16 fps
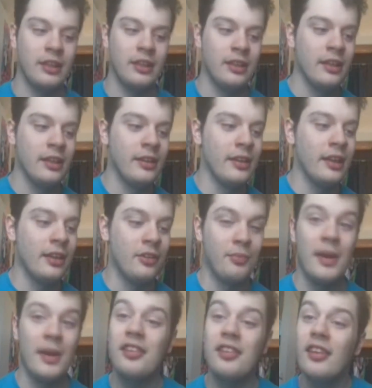and it's
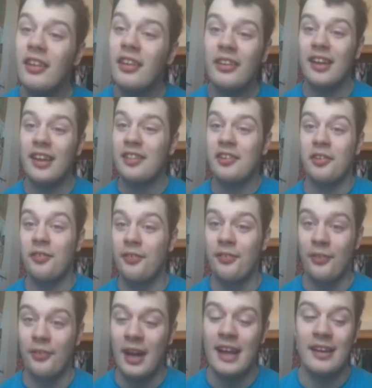basically like their
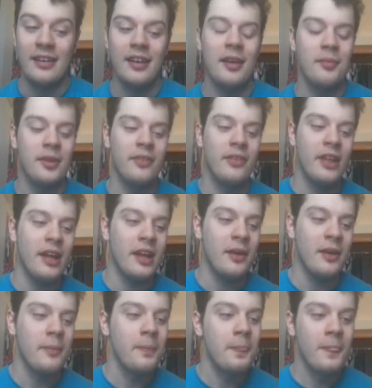friend. I mean, it's